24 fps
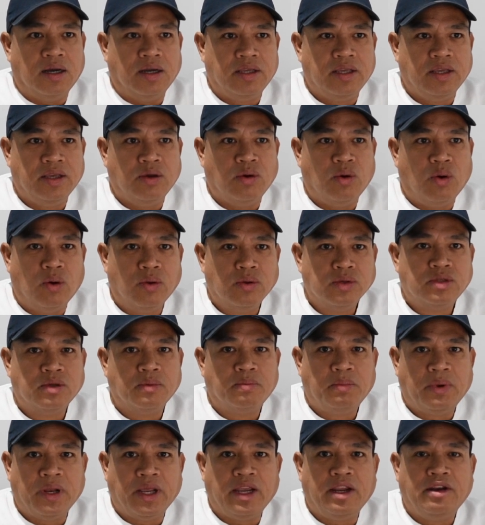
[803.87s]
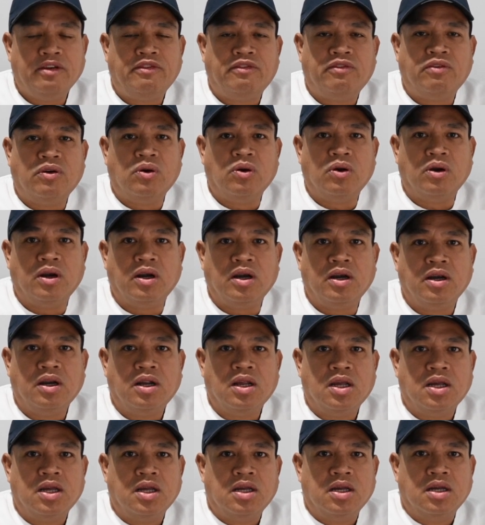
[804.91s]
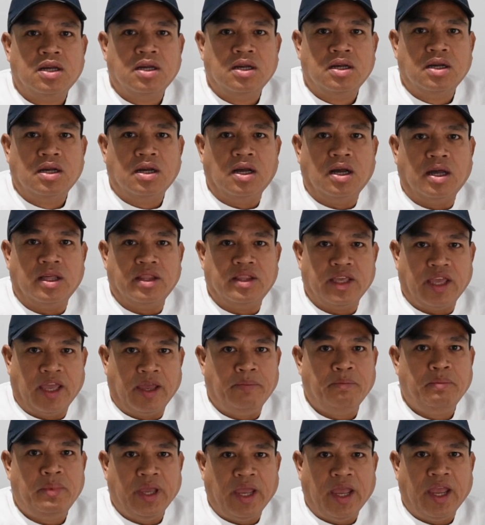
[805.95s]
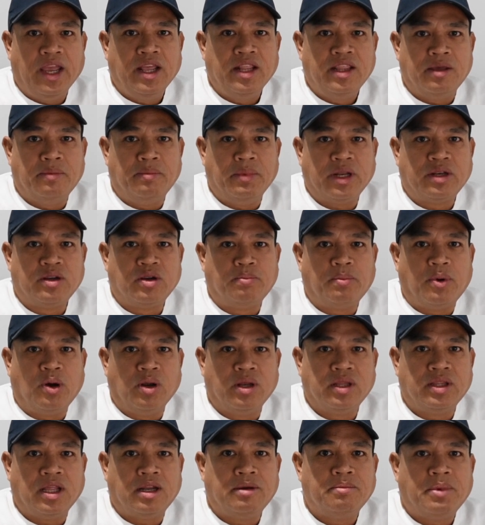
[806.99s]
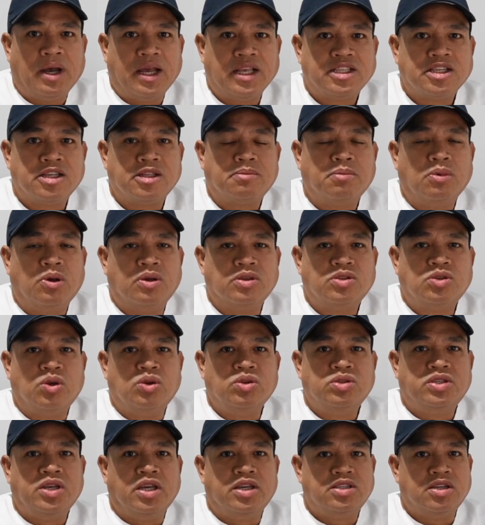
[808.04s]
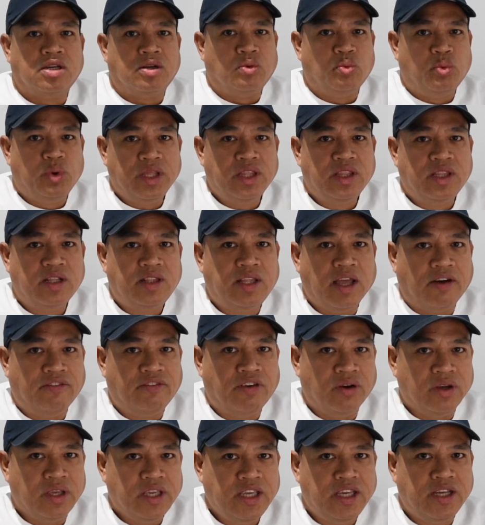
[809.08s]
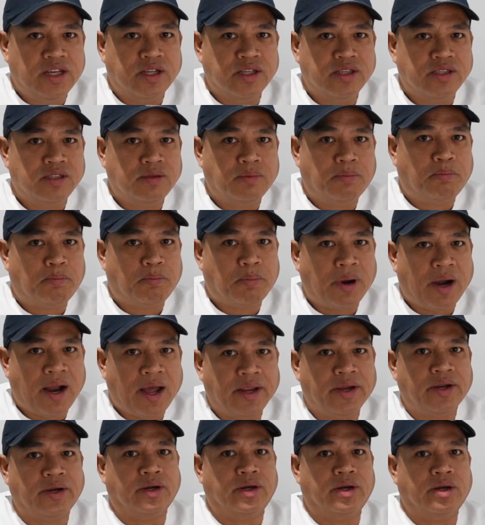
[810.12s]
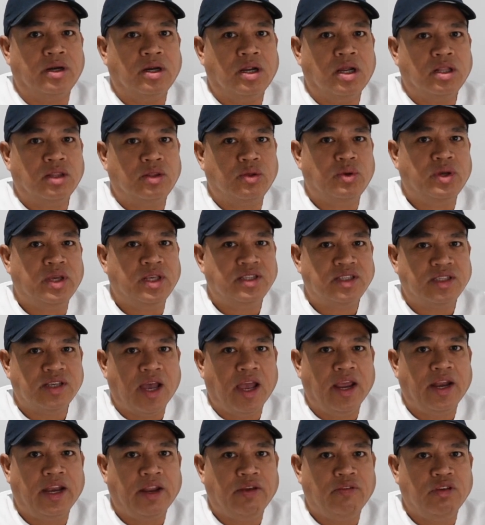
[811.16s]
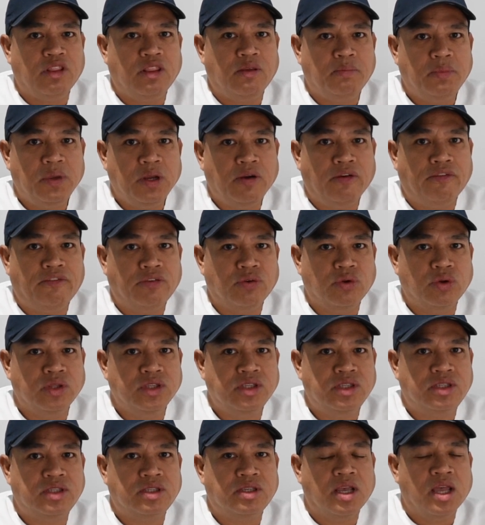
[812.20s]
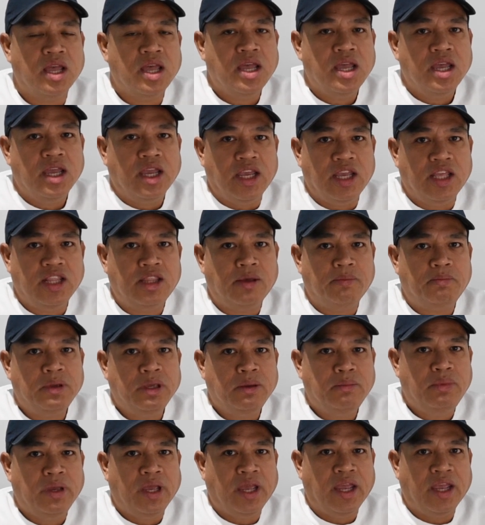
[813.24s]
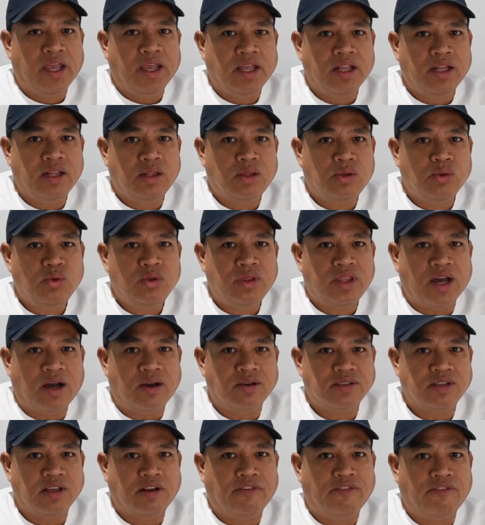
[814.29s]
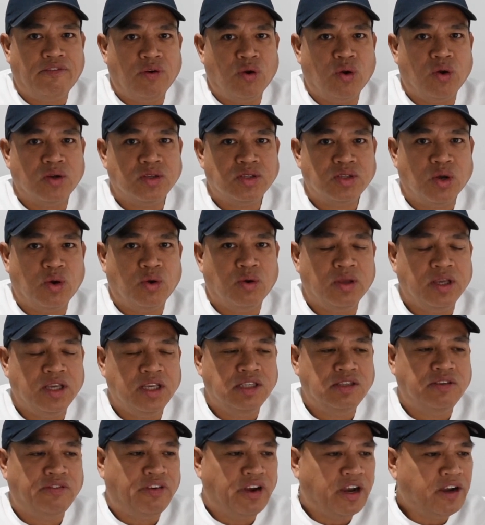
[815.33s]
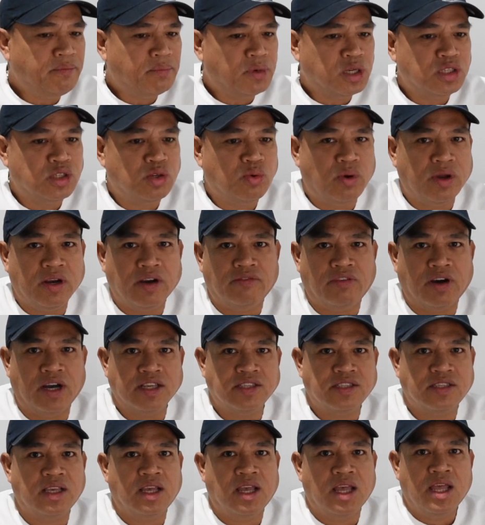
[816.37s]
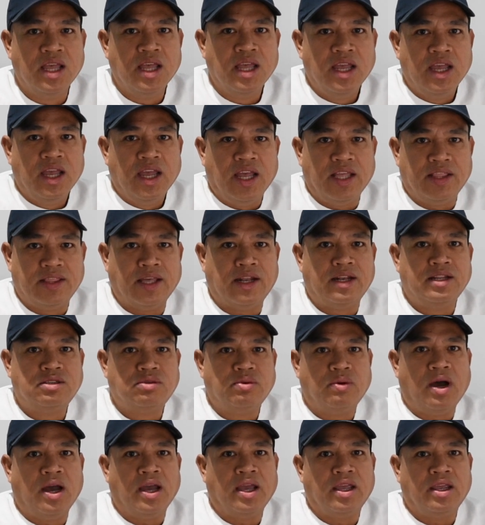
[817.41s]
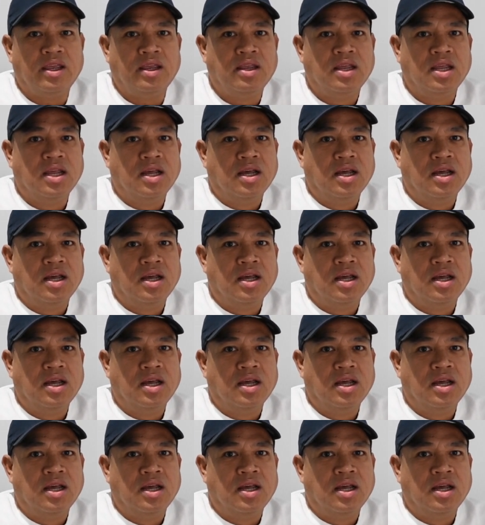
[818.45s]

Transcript: he also played for the NBA, the Metropolitan Basketball Association, with the Davao Eagles prior to his signing with Pure Foods in the PBA in 2004. So he's very much one of us, and that is why